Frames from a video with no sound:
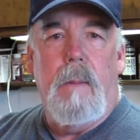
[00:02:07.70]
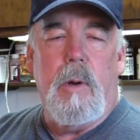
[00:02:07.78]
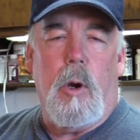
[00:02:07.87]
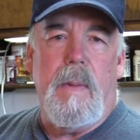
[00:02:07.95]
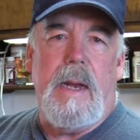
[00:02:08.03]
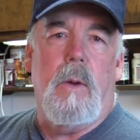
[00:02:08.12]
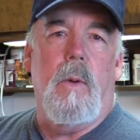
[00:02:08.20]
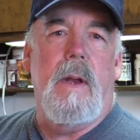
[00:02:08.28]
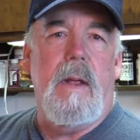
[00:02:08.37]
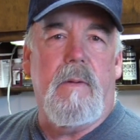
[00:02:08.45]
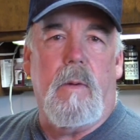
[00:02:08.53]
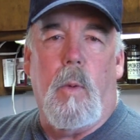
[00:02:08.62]
I'm going to be doing
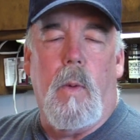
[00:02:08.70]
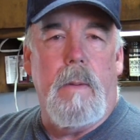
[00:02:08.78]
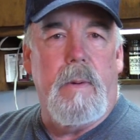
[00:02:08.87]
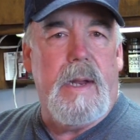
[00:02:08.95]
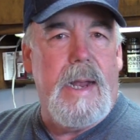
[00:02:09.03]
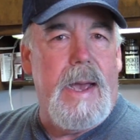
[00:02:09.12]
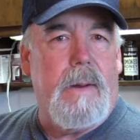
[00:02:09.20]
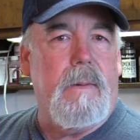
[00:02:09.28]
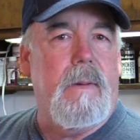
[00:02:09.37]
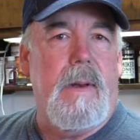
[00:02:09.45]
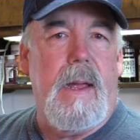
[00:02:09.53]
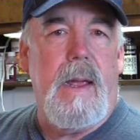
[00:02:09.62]
these on a Weber
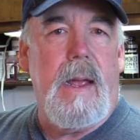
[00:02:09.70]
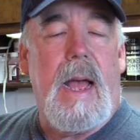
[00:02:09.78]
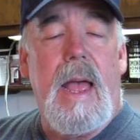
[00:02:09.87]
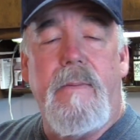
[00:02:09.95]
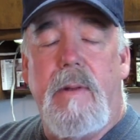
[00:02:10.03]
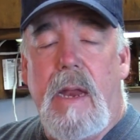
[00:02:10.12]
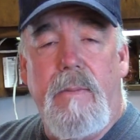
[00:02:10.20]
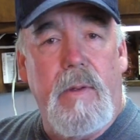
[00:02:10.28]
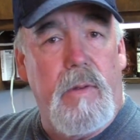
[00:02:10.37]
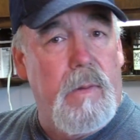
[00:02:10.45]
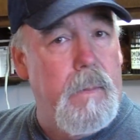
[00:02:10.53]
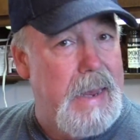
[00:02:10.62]
kettle today. I haven't
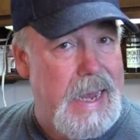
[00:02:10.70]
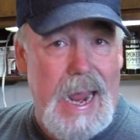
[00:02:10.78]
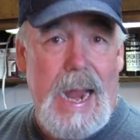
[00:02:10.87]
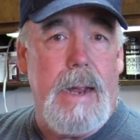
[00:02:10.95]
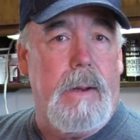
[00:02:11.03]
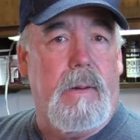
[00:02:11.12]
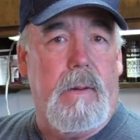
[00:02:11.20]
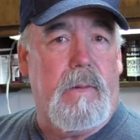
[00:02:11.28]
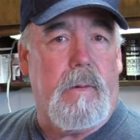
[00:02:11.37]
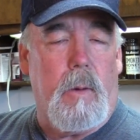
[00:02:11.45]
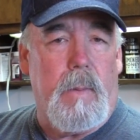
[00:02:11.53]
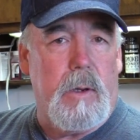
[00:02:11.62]
even began to
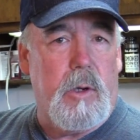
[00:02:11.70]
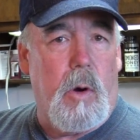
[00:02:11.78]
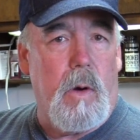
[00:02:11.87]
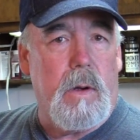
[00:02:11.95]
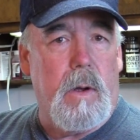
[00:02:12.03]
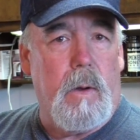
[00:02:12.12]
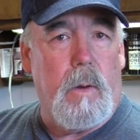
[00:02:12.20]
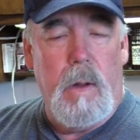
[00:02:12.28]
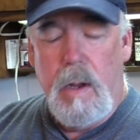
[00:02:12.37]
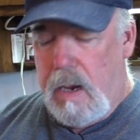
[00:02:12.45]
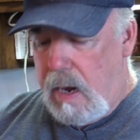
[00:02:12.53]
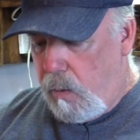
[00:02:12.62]
start my charcoal.